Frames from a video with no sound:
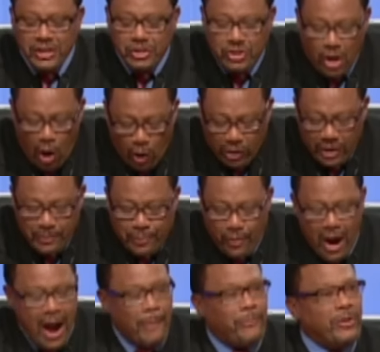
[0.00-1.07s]
stolen
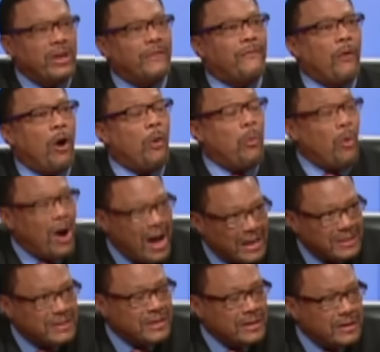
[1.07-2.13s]
property for
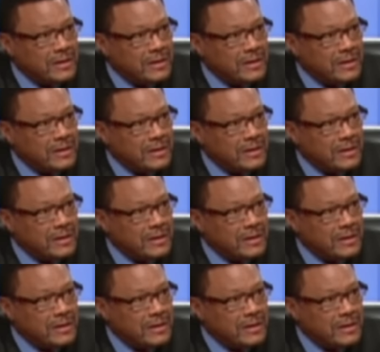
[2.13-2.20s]
what?